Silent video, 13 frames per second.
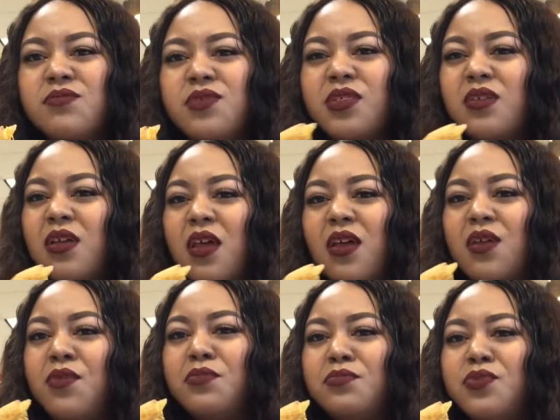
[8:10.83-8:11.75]
It's not like
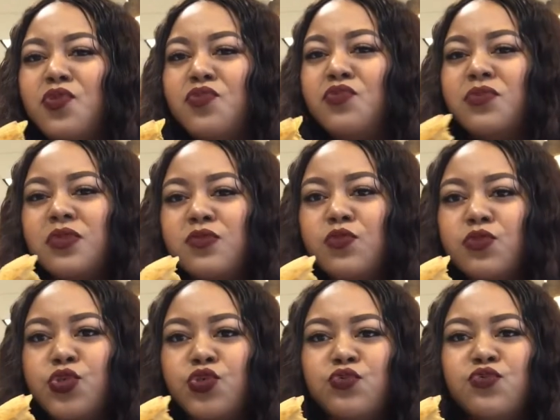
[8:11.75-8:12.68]
a
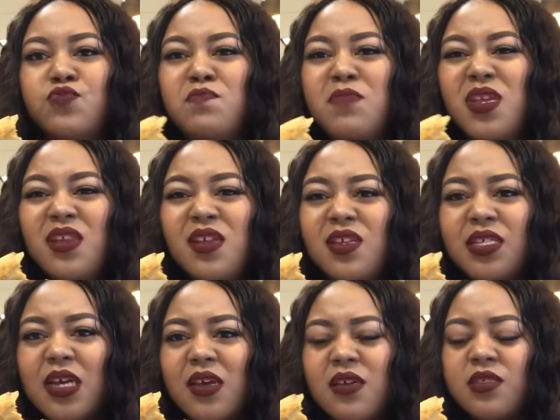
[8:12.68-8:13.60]
true meaty
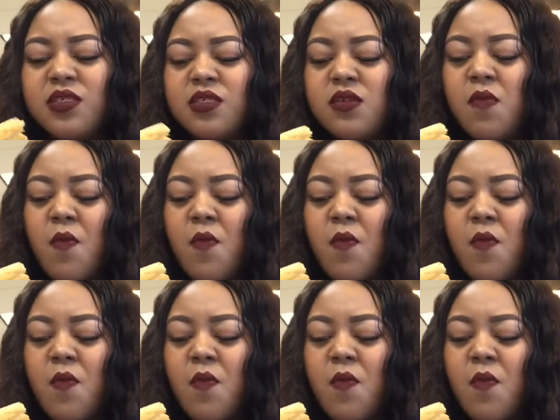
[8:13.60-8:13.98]
taste.